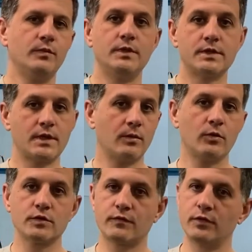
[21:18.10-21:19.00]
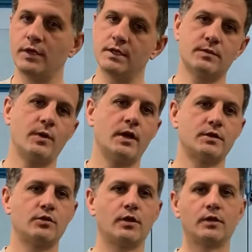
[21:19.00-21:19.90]
The same goes for disc
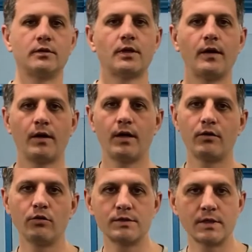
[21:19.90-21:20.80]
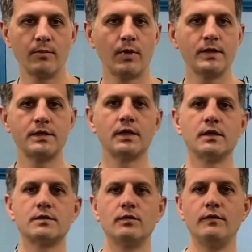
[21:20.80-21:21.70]
brakes. I rode some
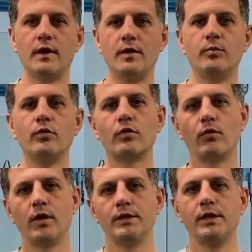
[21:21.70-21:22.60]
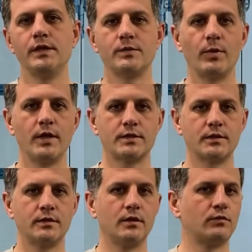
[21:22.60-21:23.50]
bicycles with very poor quality disc brakes
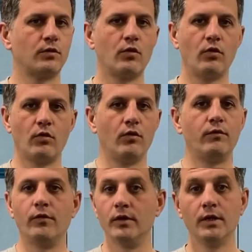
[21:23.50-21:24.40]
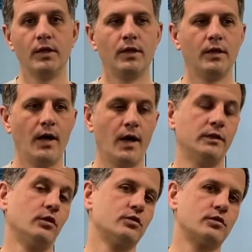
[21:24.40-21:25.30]
and that were awful, and
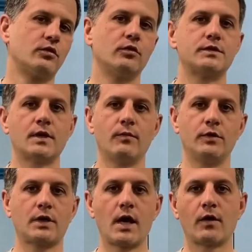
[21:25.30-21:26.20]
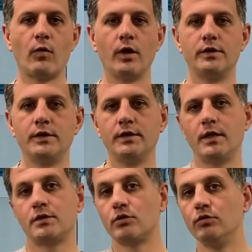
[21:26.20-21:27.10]
also rode some with high quality, and
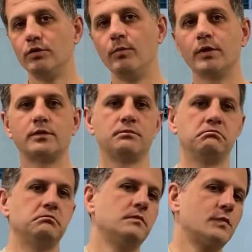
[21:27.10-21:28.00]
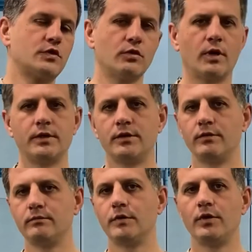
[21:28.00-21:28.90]
that's good, but so are
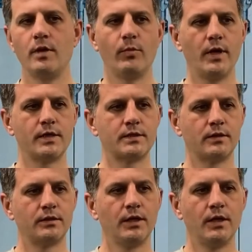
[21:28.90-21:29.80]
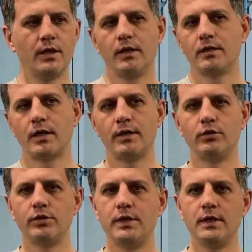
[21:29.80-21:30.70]
the rim brakes, and I
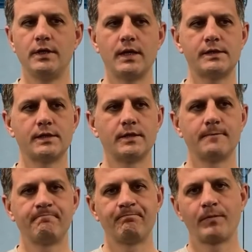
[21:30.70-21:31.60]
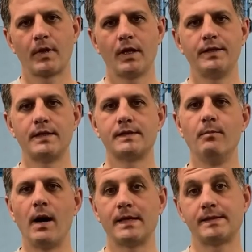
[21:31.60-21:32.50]
don't think that's a
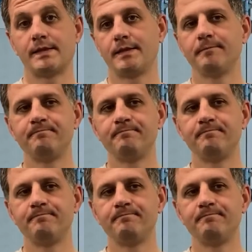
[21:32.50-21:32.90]
must,